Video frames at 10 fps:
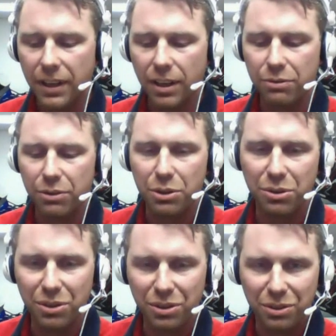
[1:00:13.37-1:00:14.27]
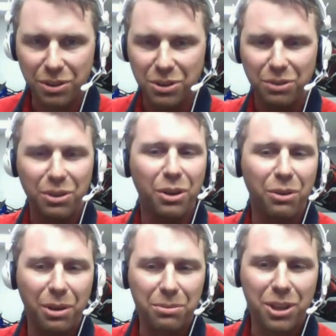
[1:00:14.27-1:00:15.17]
for you two know what
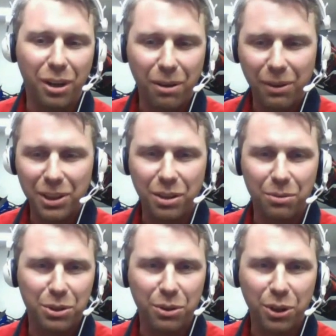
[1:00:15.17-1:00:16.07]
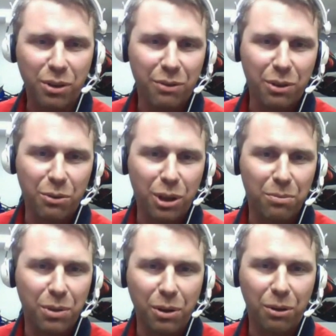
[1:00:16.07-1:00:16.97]
I'm talking about when I say we're doing a Griffin Run
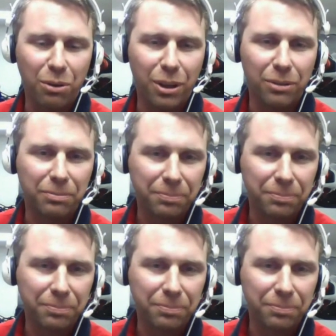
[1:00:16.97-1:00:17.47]
poker run.